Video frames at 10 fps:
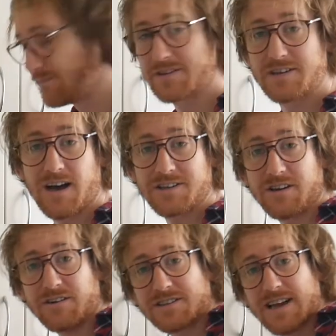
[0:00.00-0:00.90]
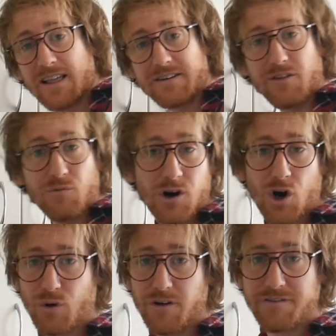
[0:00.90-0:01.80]
pistachio salad in the
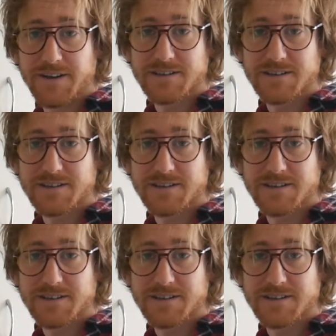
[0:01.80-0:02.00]
world won't fix